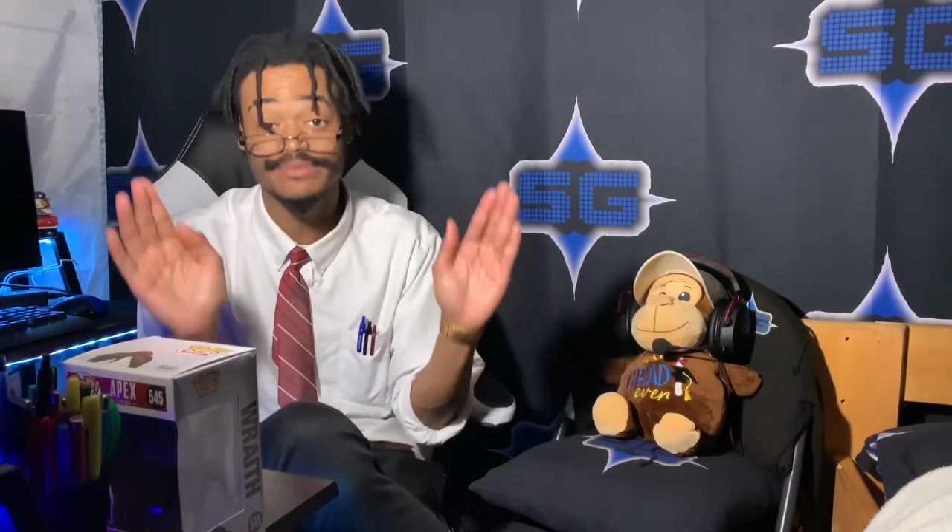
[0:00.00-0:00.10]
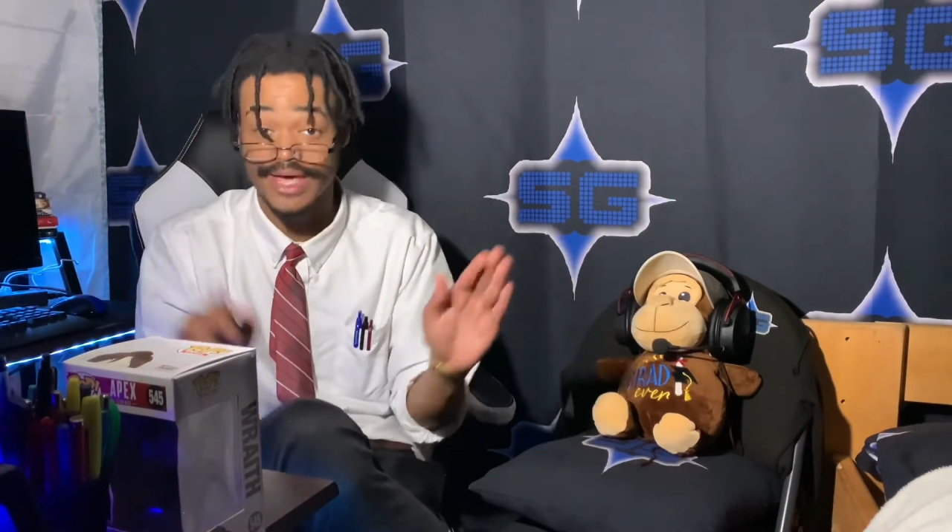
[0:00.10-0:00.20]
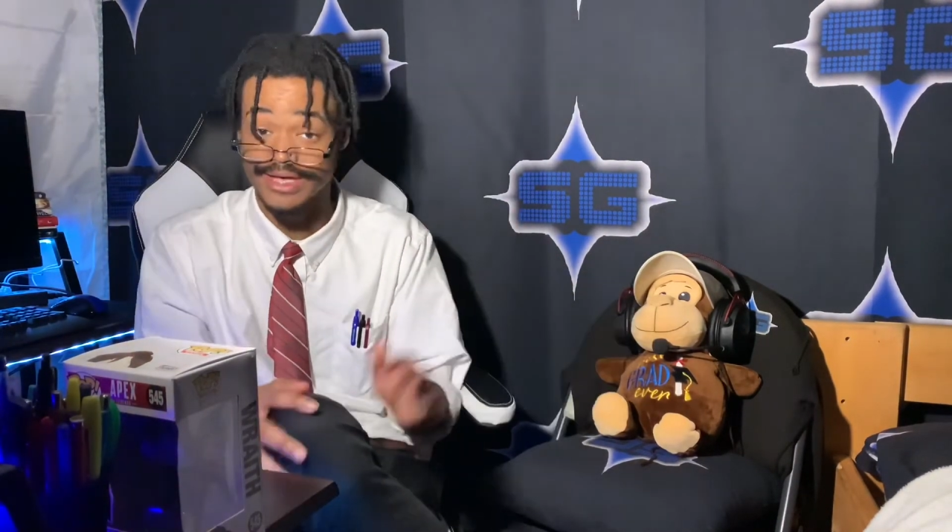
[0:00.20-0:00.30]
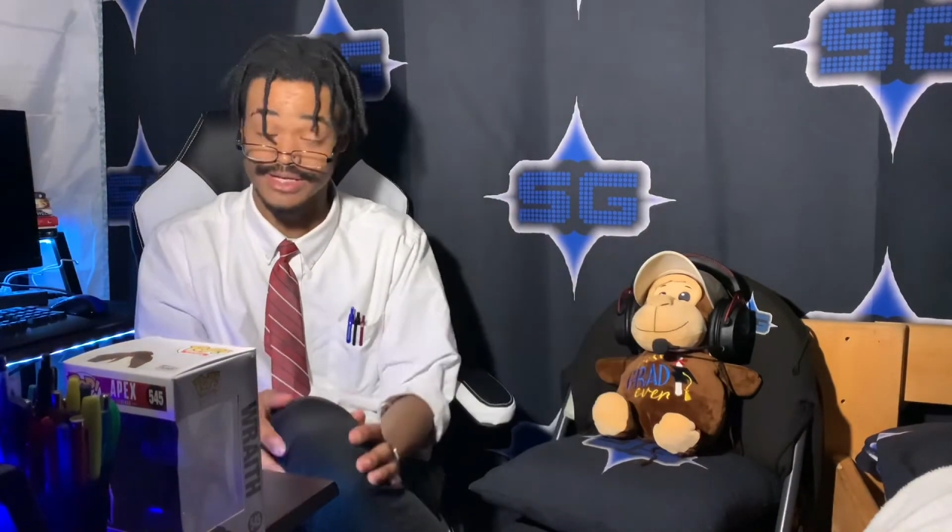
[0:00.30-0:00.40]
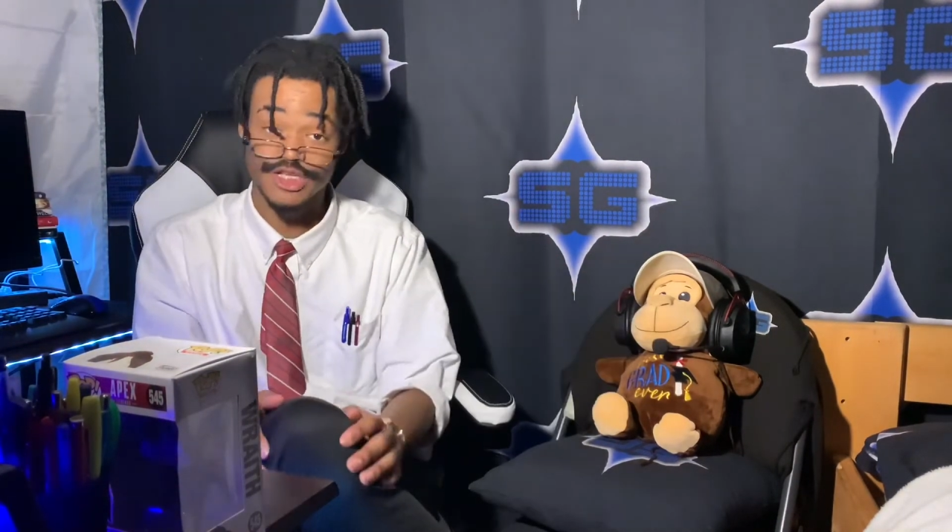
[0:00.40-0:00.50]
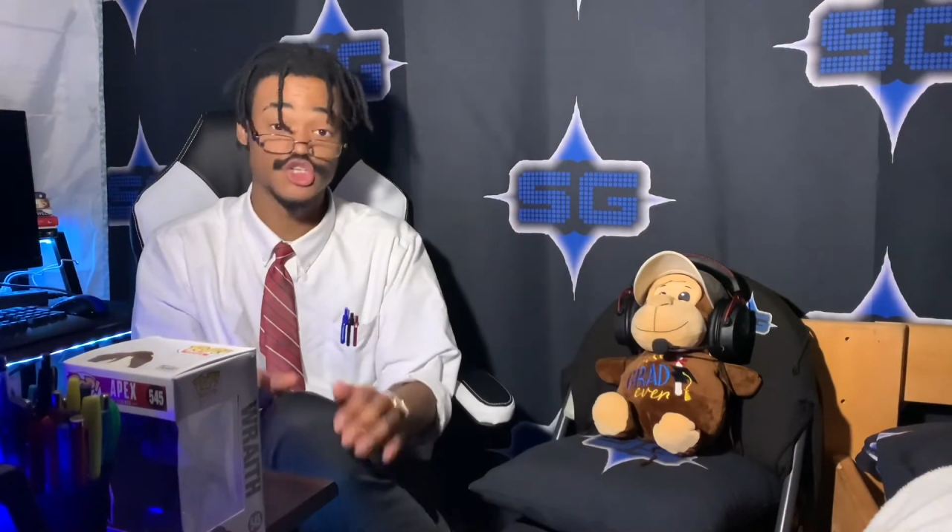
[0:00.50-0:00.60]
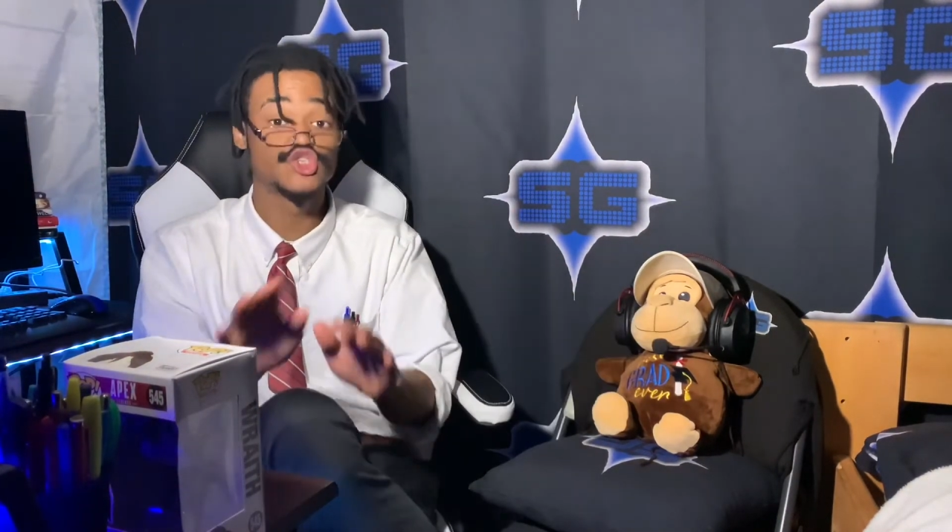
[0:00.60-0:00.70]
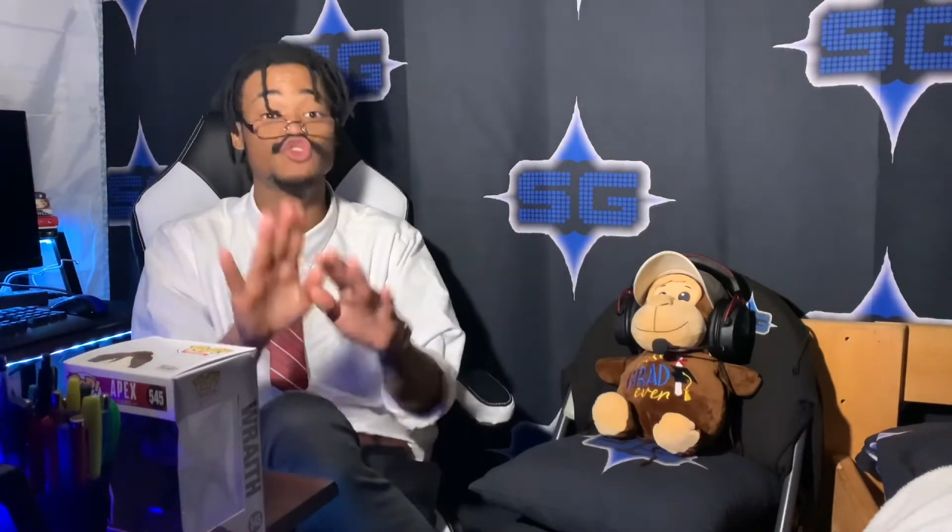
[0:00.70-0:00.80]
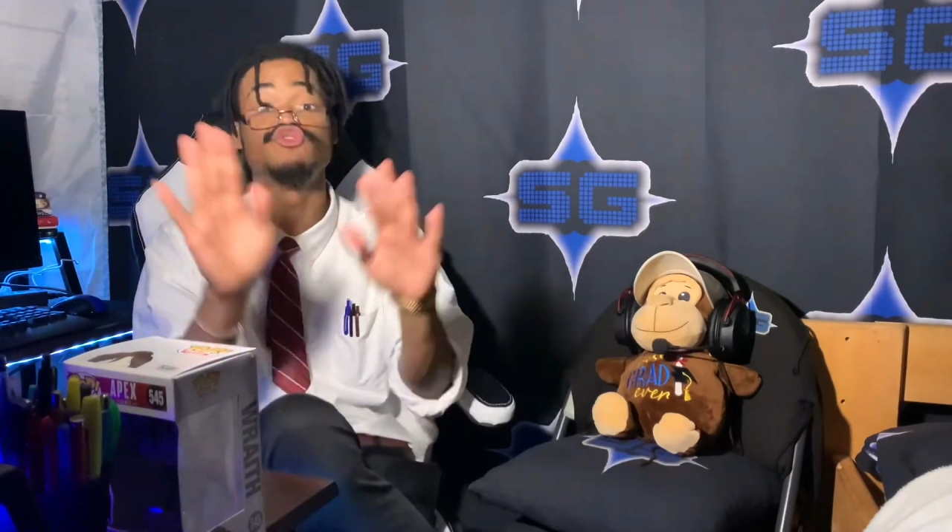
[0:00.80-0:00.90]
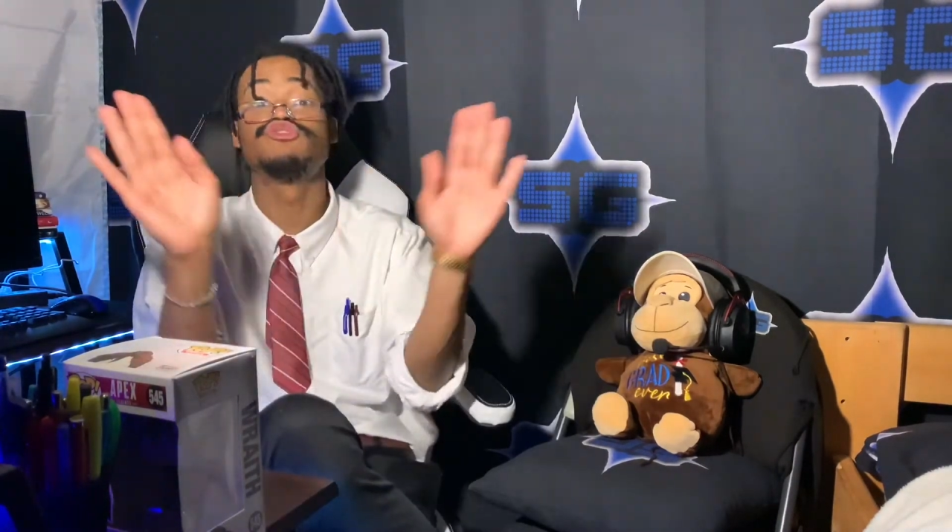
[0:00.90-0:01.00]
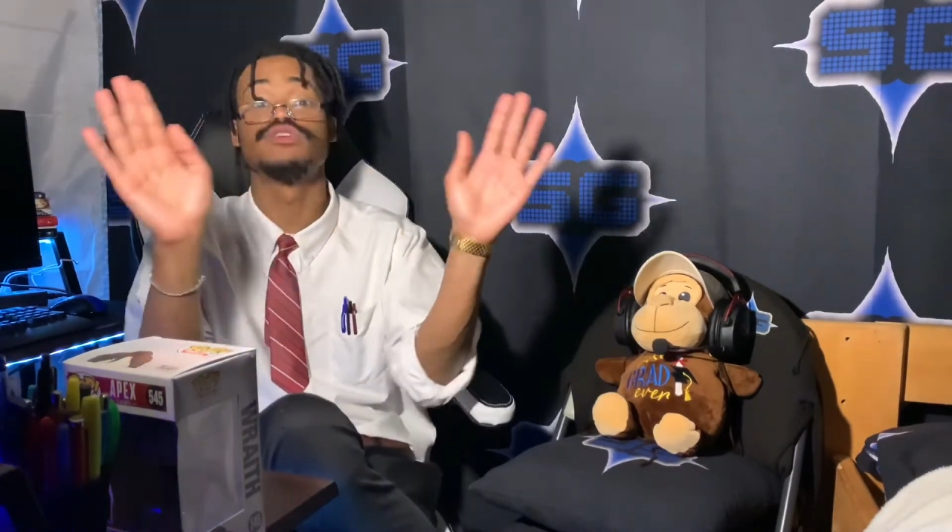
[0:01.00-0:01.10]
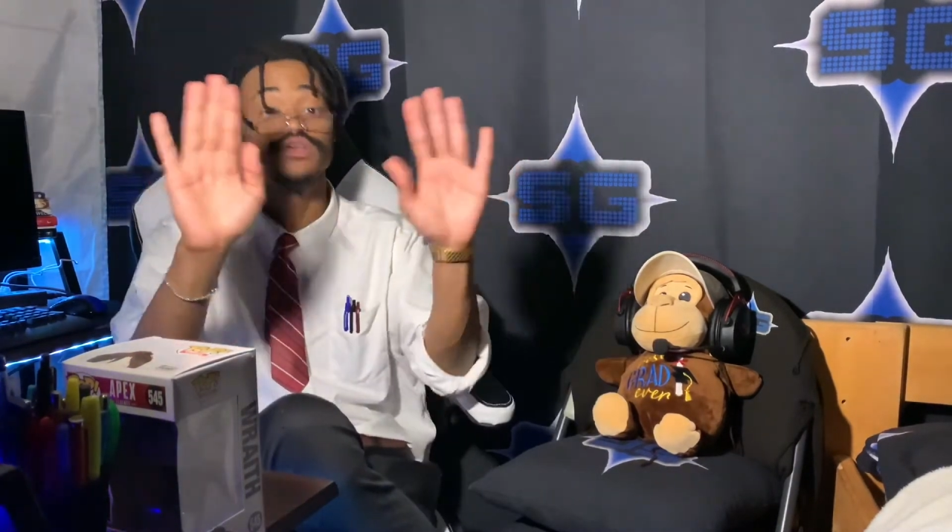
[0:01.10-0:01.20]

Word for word: that and choose